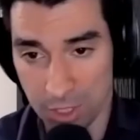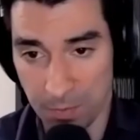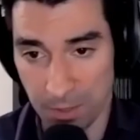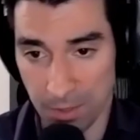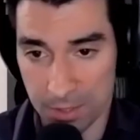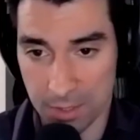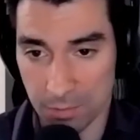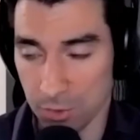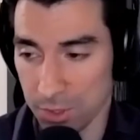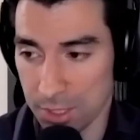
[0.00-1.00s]
experiences
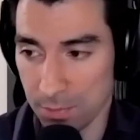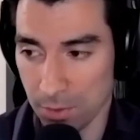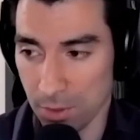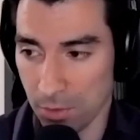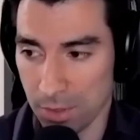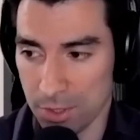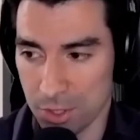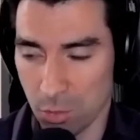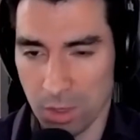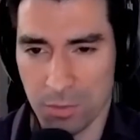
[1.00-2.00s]
in real estate brokerage
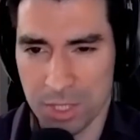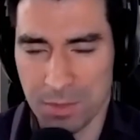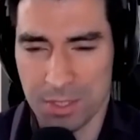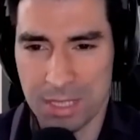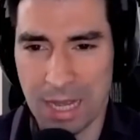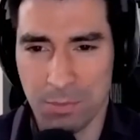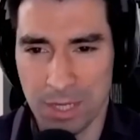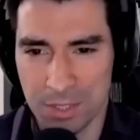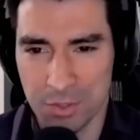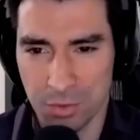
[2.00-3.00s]
and what some of the top
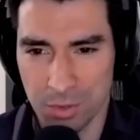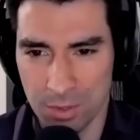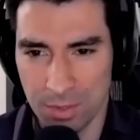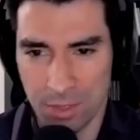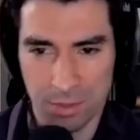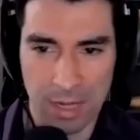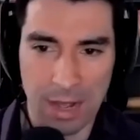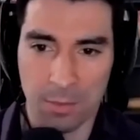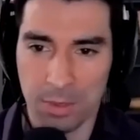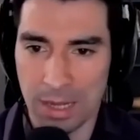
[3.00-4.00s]
lessons you learned that you're
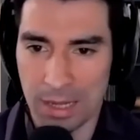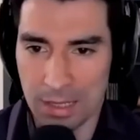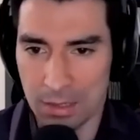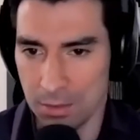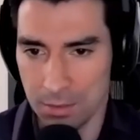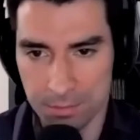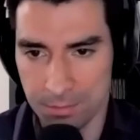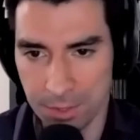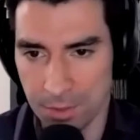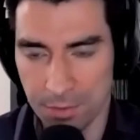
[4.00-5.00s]
now applying in your
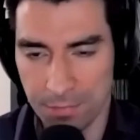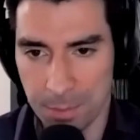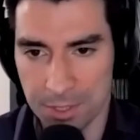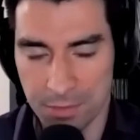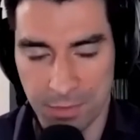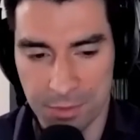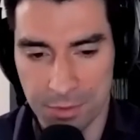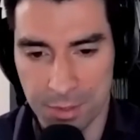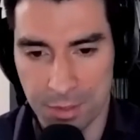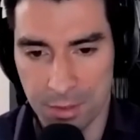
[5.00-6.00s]
your other business
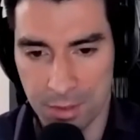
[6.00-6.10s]
ventures?